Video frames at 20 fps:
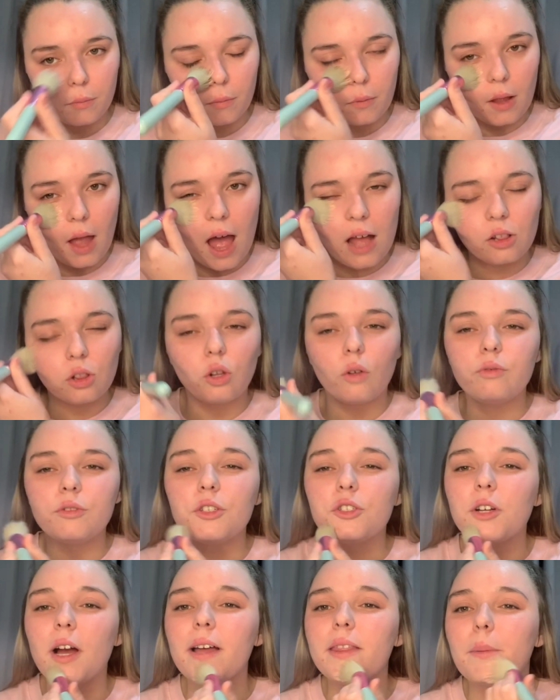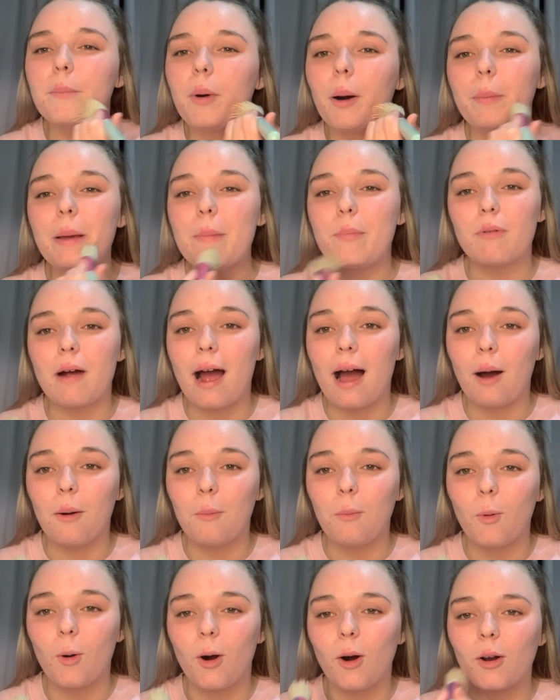I'd love to try the Bobbi Brown
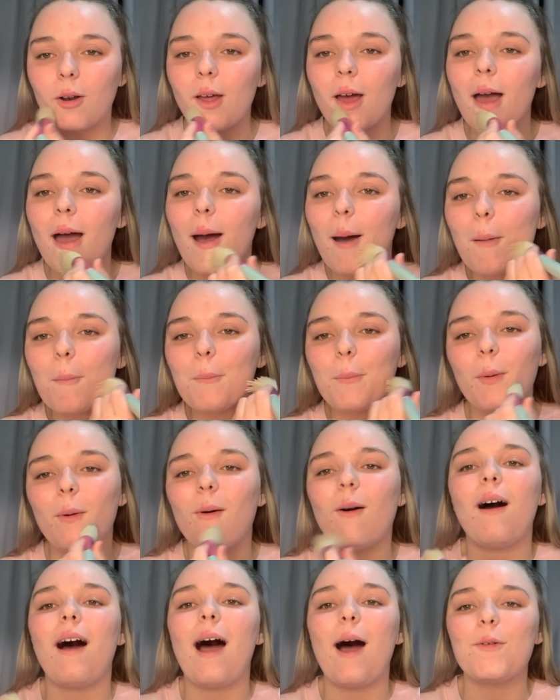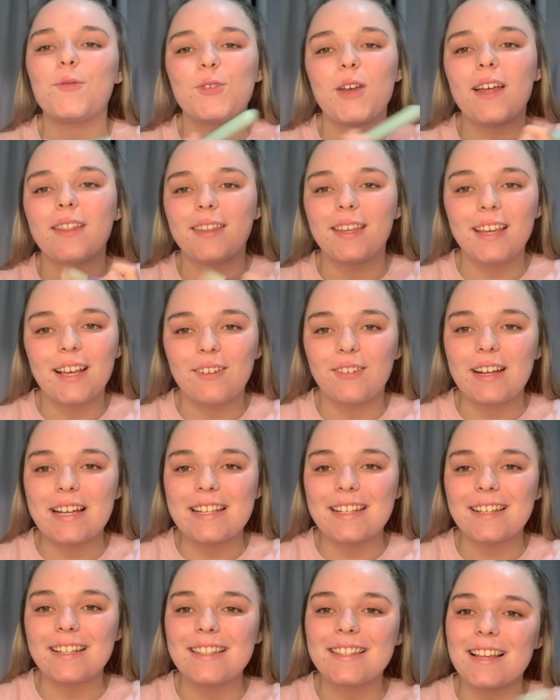one, but I've checked the
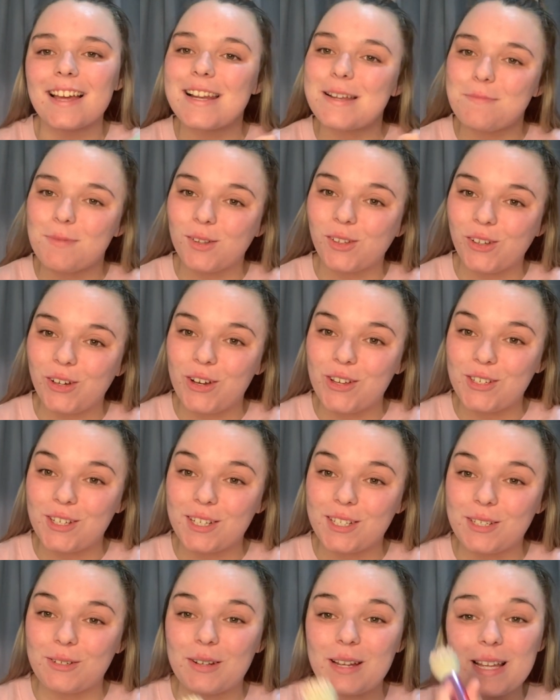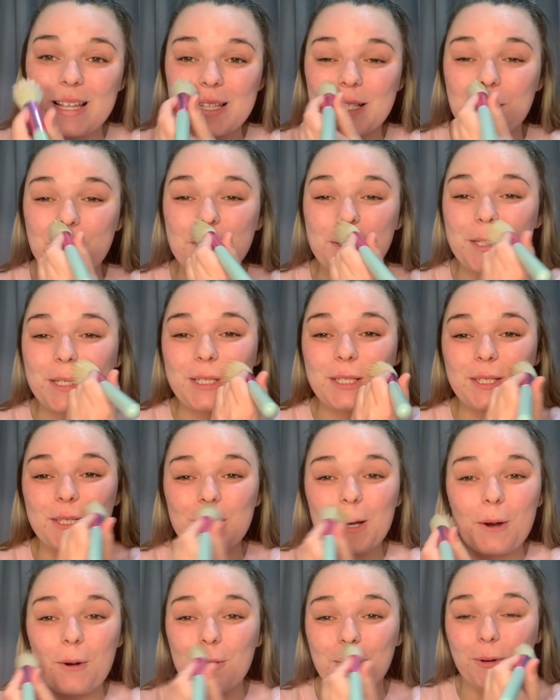ingredients and I'm allergic to it, so I'm
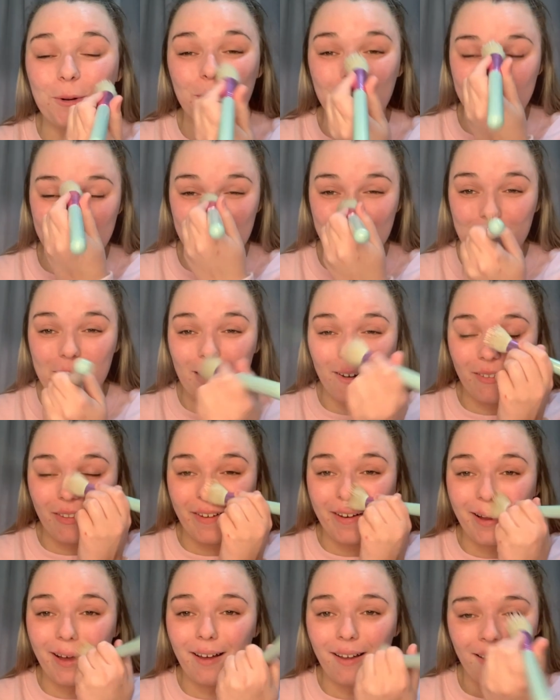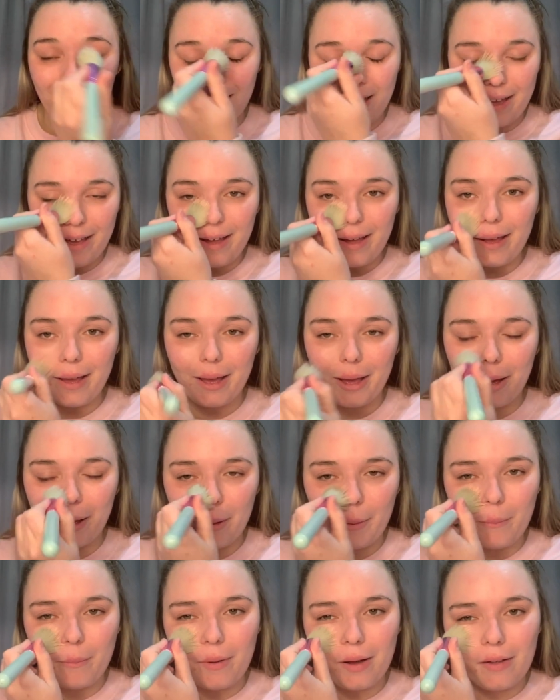so gutted about that.
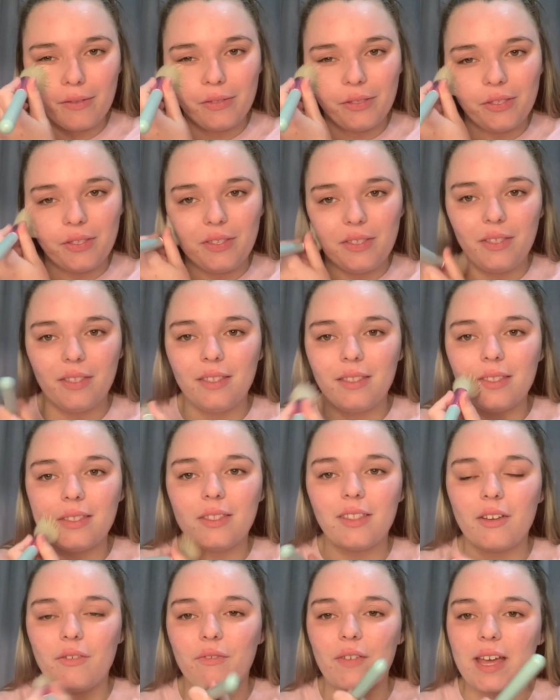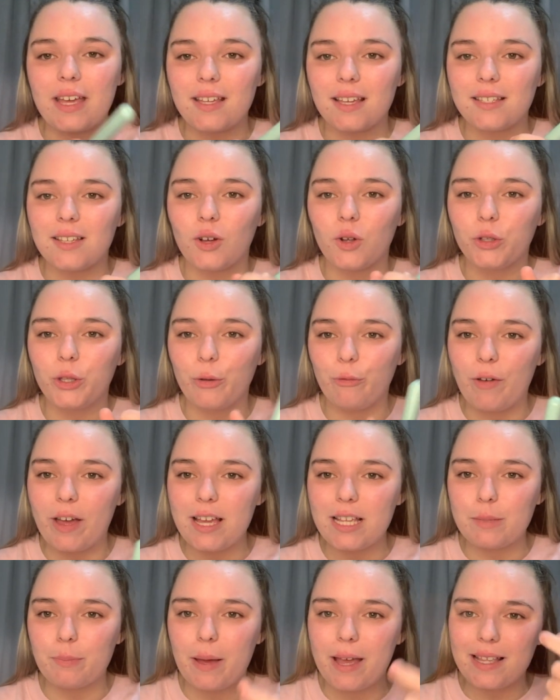The face, is it called the
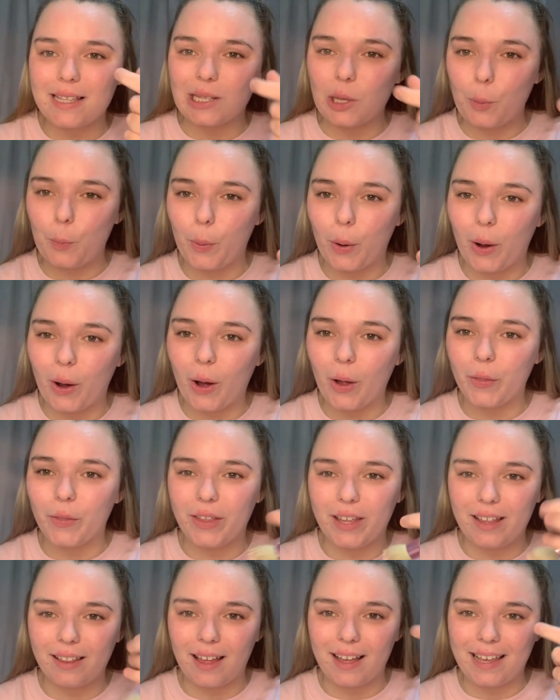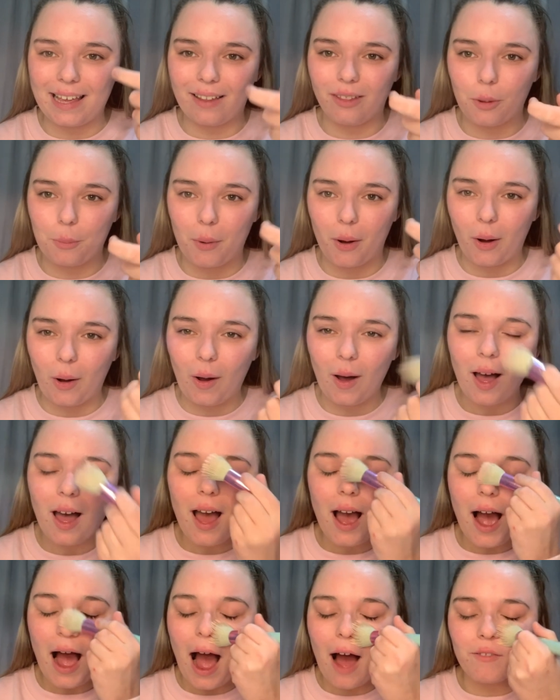Face Base little pot, the, like, yellow pot?
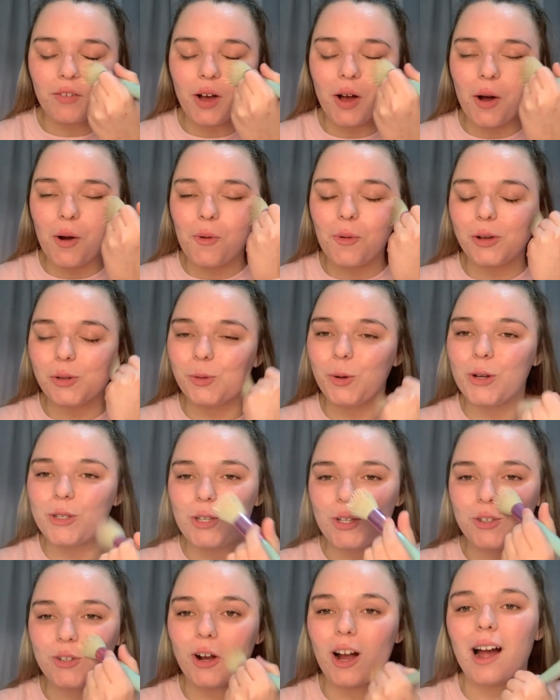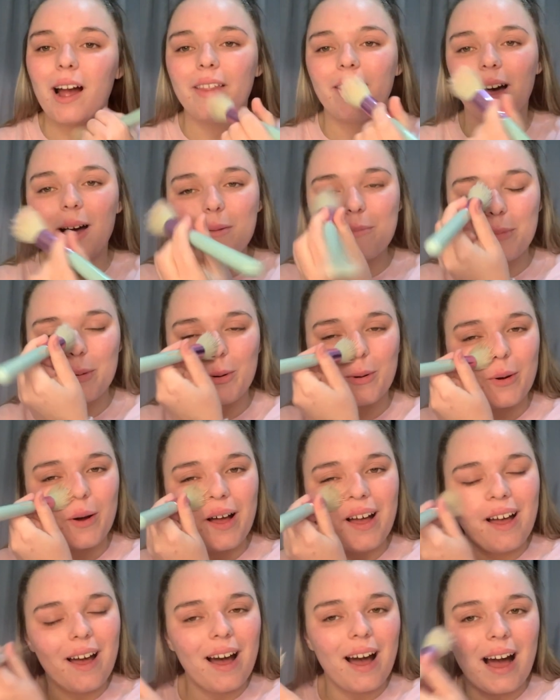I've always wanted to try that, but
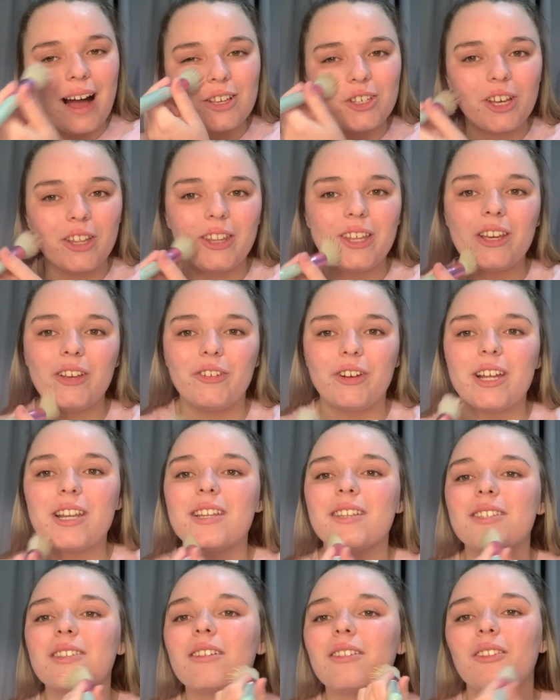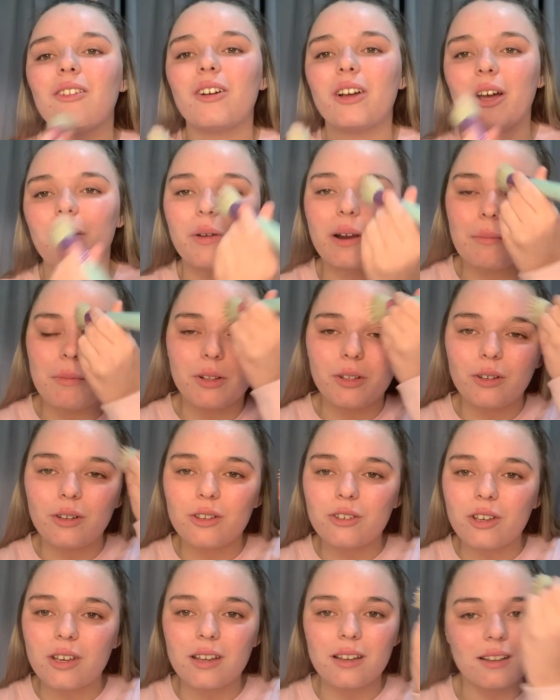I checked the ingredients and I'm
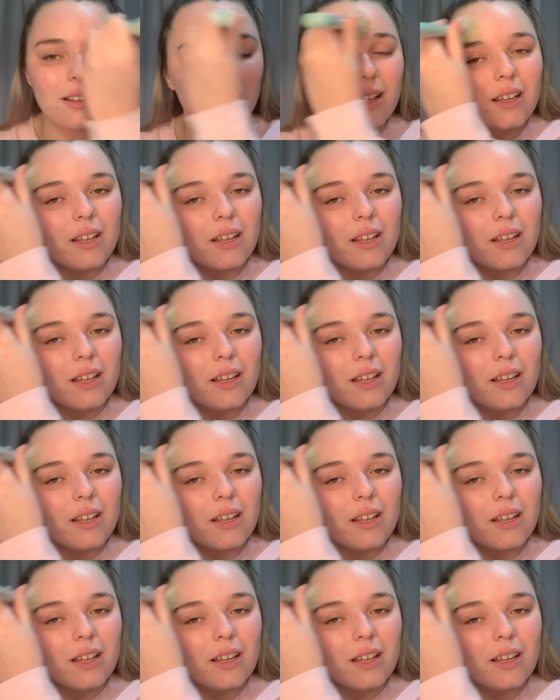allergic.